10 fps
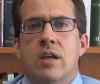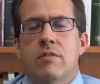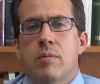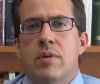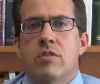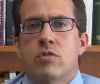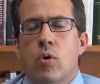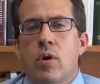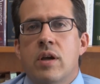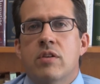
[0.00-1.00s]
get from
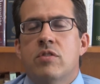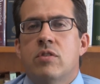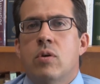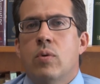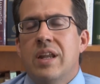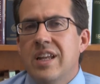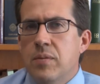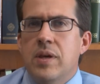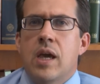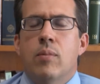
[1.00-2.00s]
Nestorius. We need
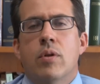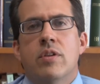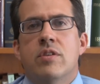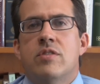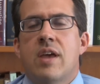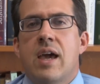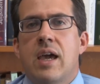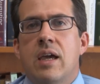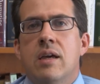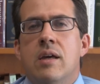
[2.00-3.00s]
to be able to
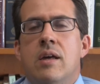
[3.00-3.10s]
say